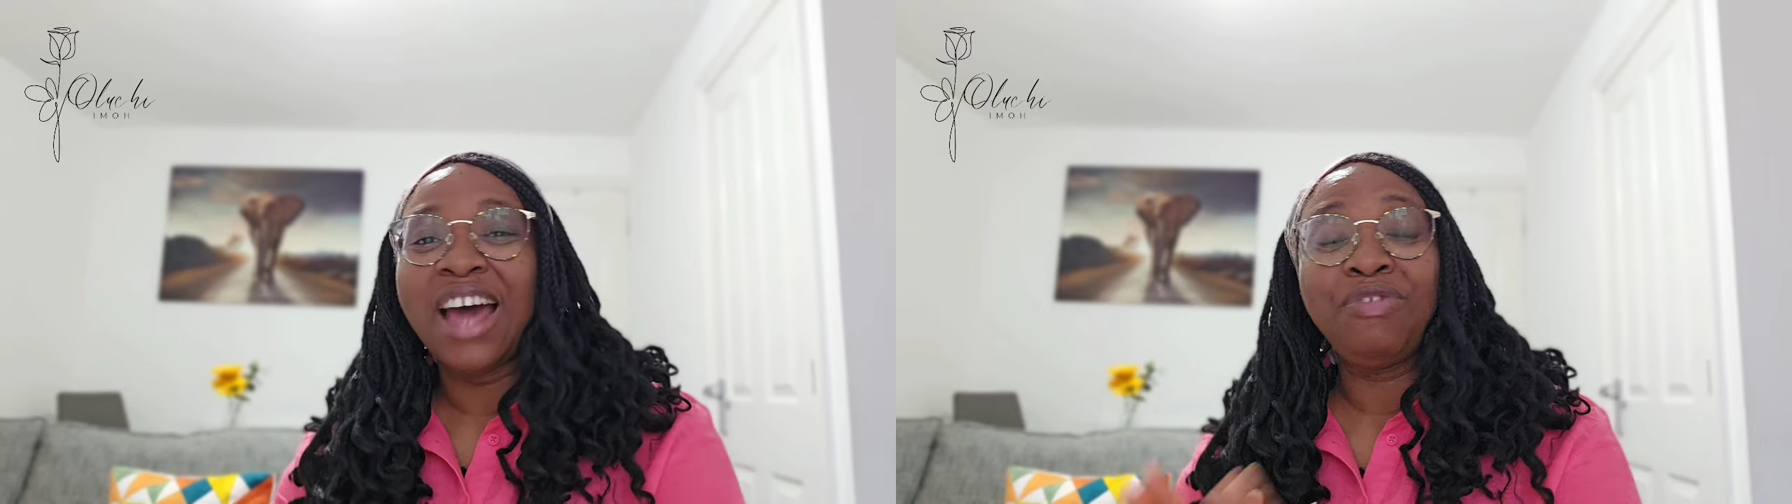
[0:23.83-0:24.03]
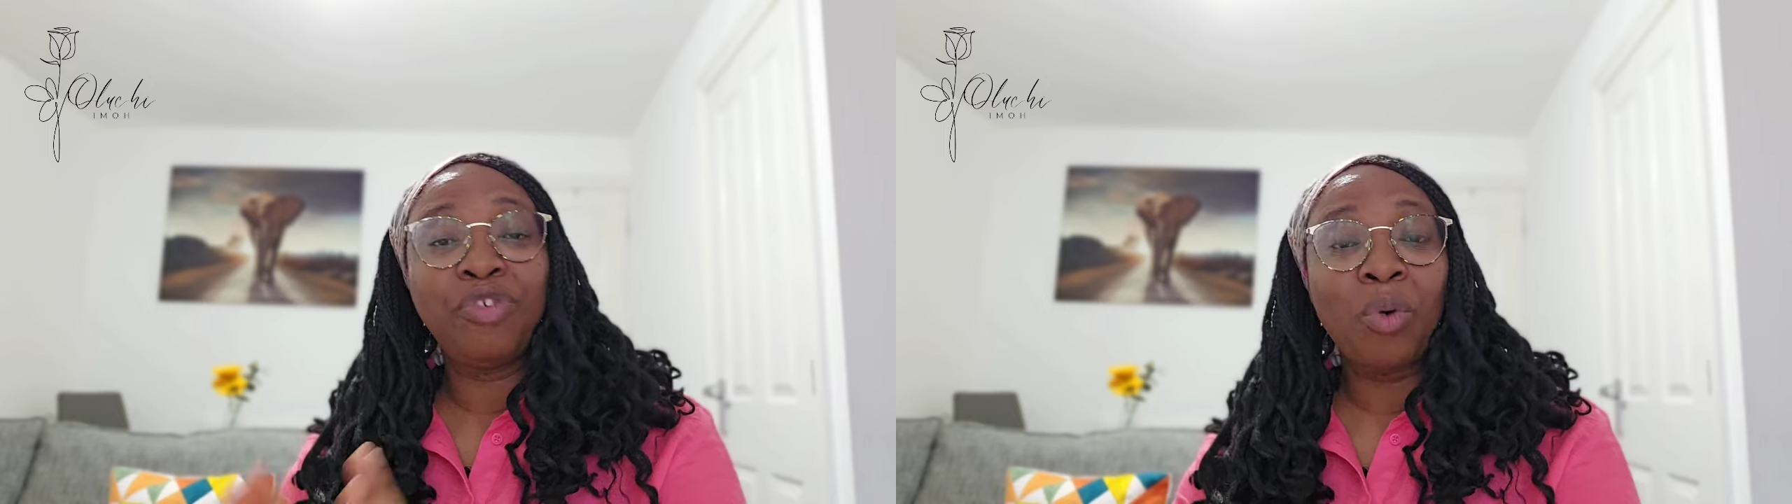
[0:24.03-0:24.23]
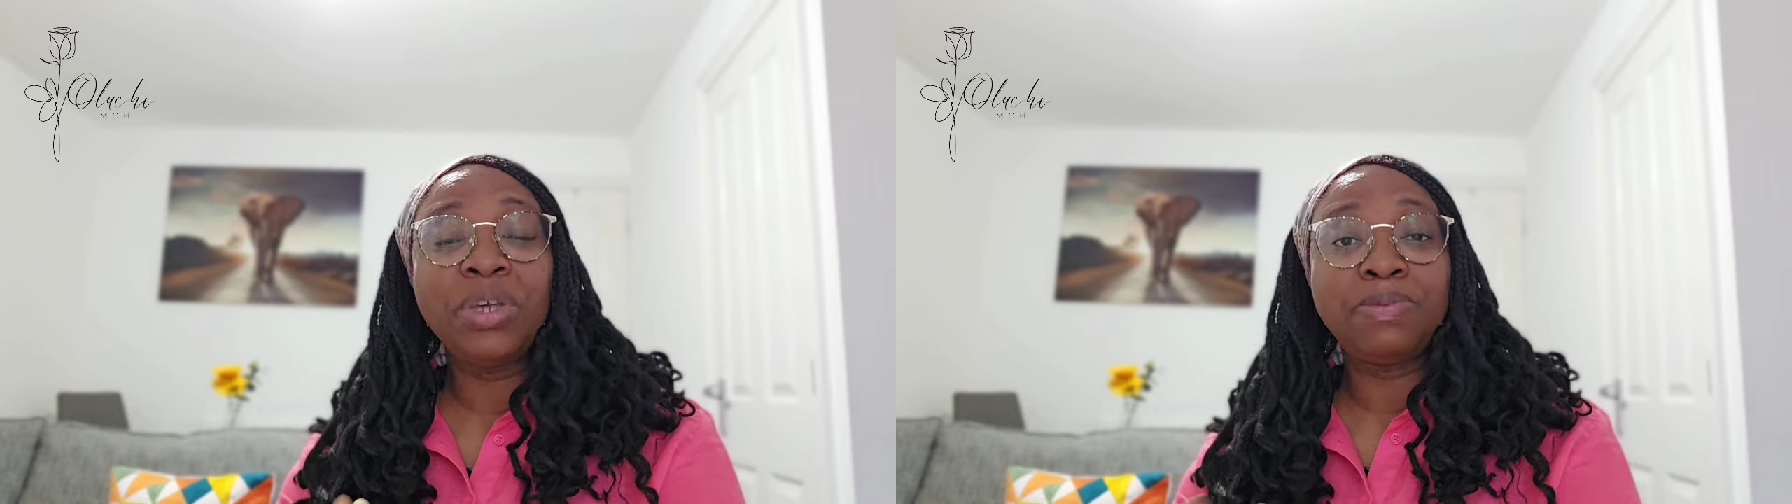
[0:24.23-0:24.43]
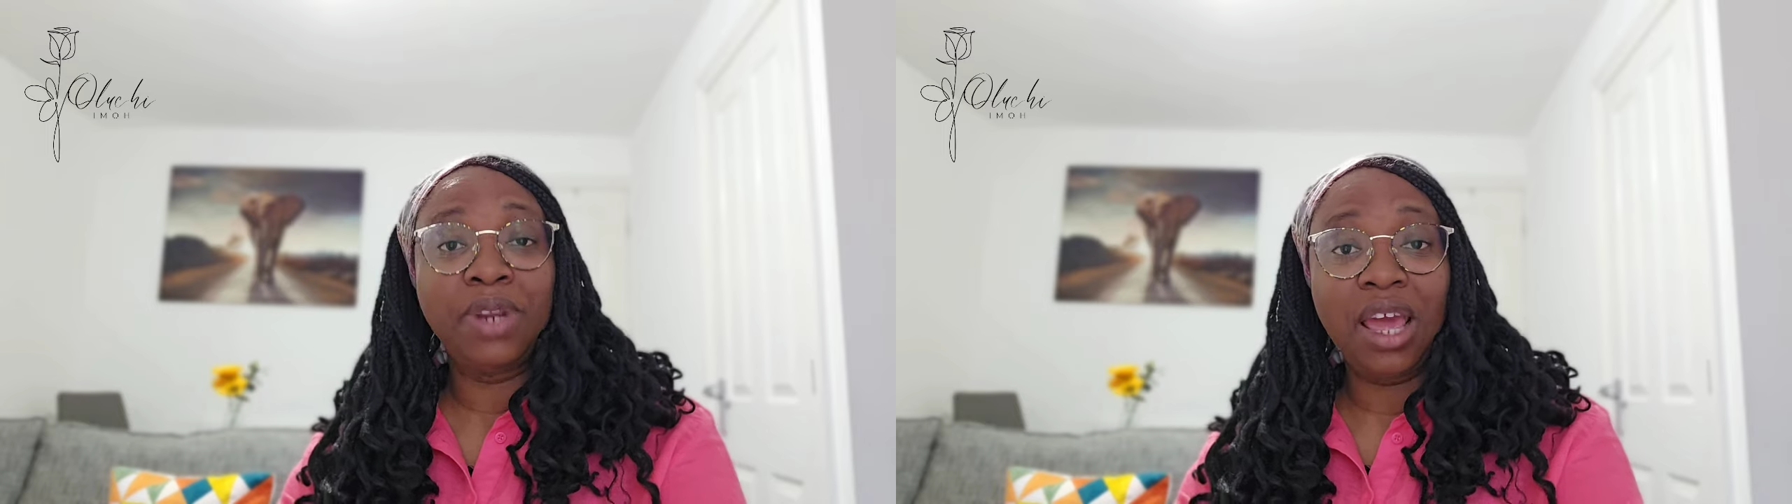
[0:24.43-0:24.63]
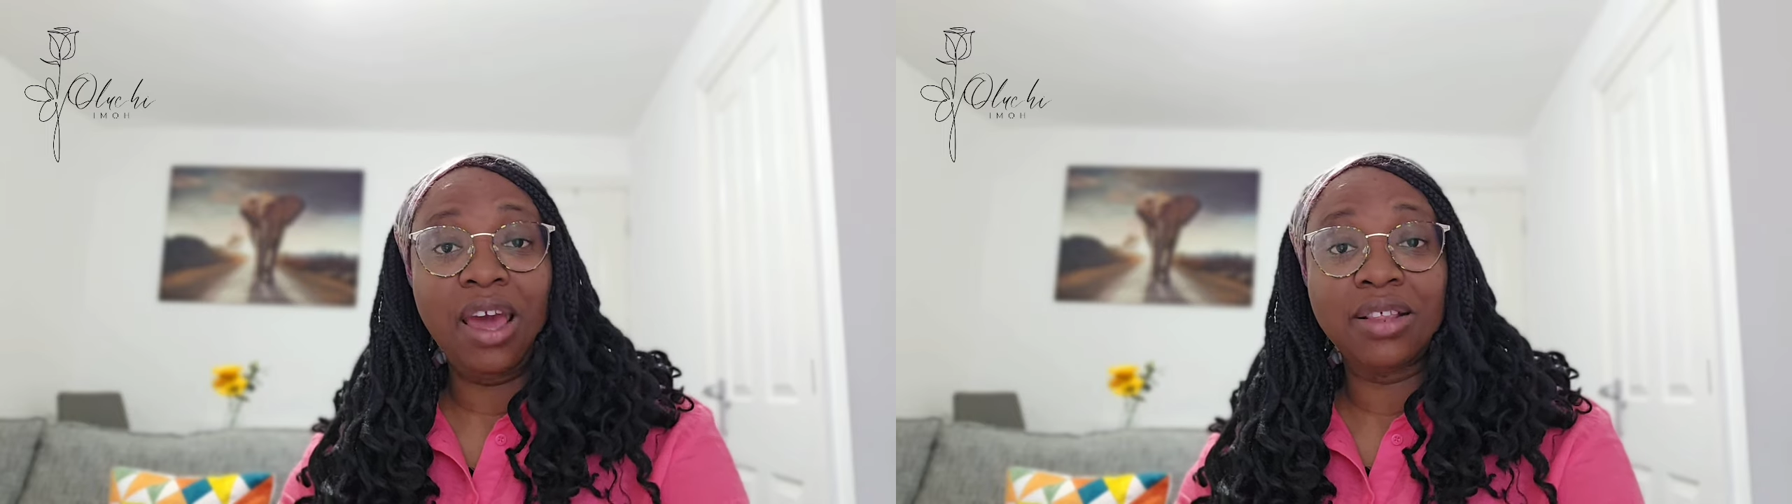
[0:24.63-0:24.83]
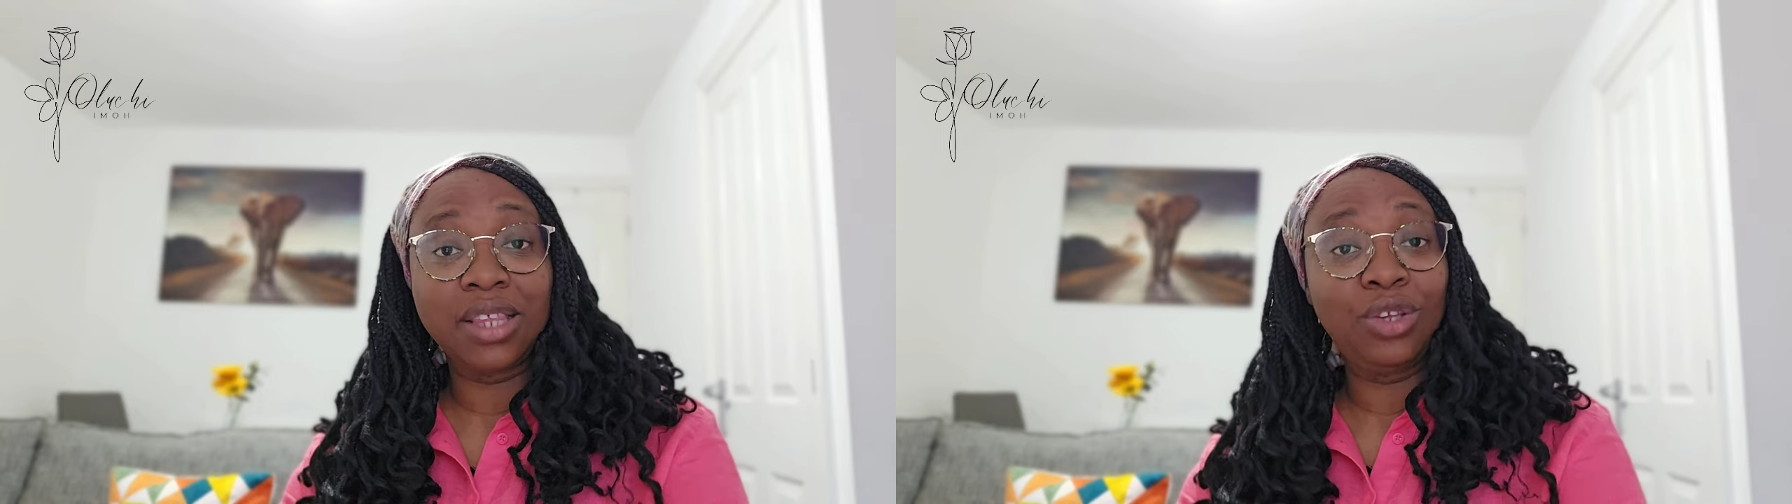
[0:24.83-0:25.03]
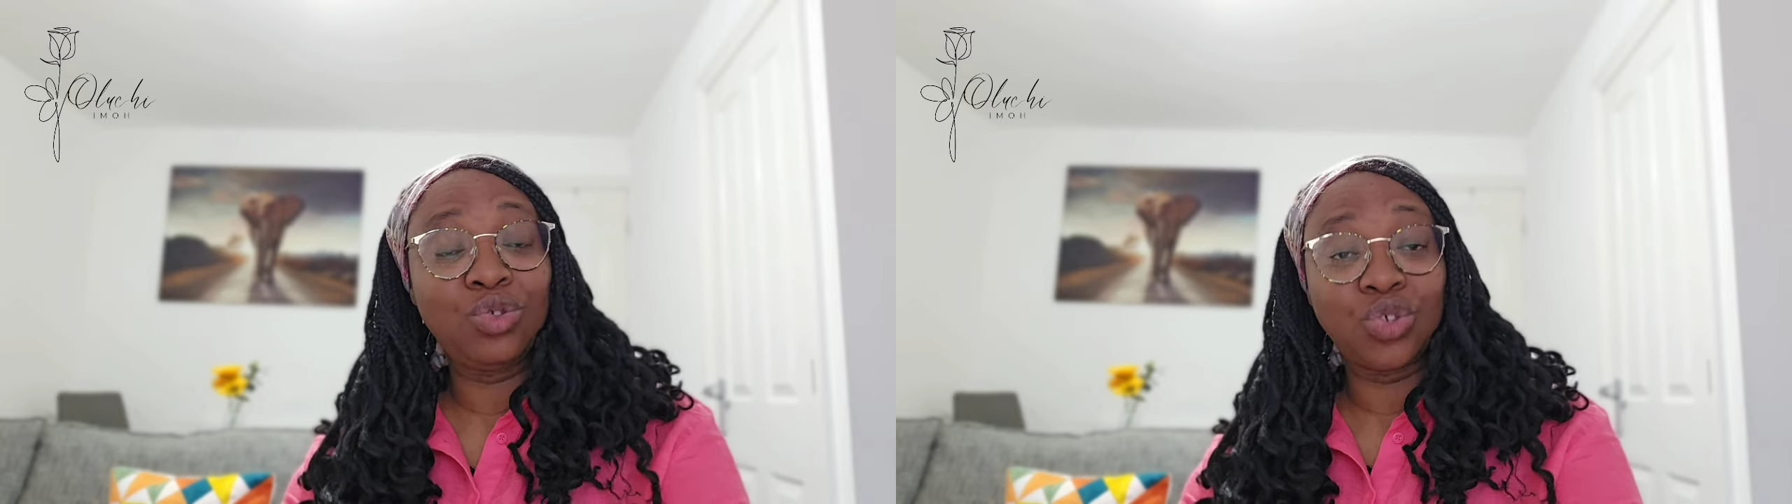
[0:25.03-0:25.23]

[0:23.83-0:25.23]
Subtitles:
And if you've always been here, thank you